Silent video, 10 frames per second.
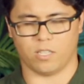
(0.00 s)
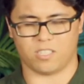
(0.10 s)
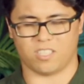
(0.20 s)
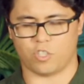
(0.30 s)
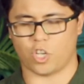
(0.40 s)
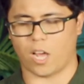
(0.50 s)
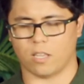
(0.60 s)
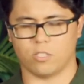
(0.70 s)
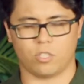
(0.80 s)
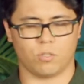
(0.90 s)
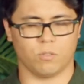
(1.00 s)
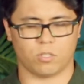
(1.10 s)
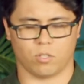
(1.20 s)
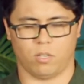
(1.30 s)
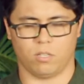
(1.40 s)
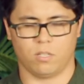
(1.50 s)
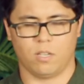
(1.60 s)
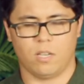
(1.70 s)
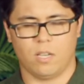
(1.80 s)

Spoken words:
And it's a challenge to us all